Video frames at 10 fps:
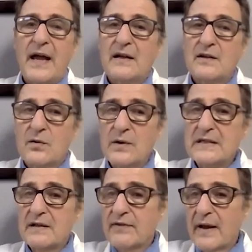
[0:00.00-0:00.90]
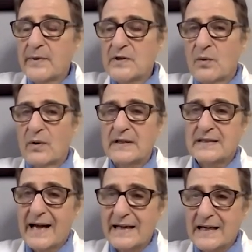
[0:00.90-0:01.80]
They increase inflammatory
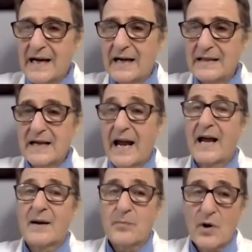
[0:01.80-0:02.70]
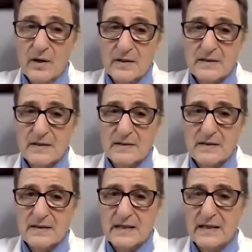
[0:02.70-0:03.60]
cytokines and Parkinson's
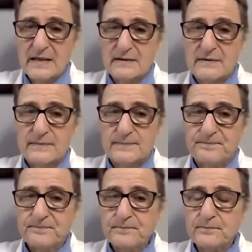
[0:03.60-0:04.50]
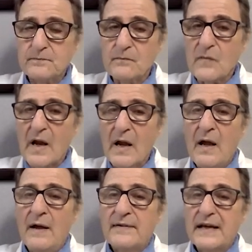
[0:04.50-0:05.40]
disease
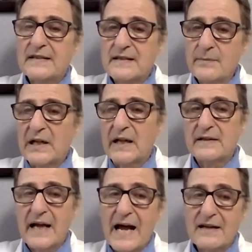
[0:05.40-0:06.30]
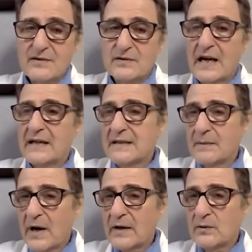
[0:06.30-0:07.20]
they stimulate the astrocytes
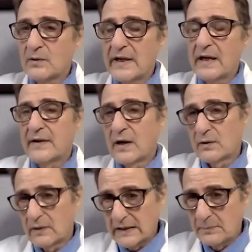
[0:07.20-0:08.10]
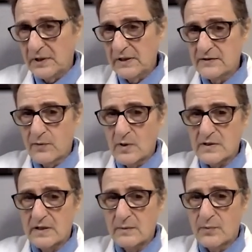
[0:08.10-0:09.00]
and microglia that are like the police
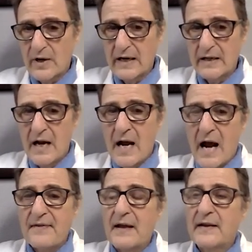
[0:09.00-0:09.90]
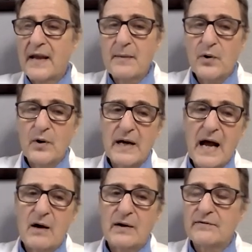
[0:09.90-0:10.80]
force in the brain. And then they put
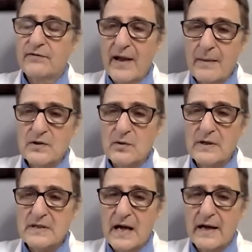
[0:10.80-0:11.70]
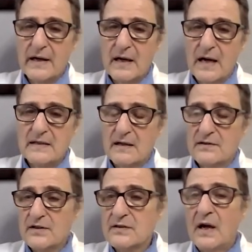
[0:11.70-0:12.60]
out inflammatory cytokines
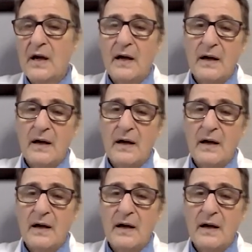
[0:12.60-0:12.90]
such as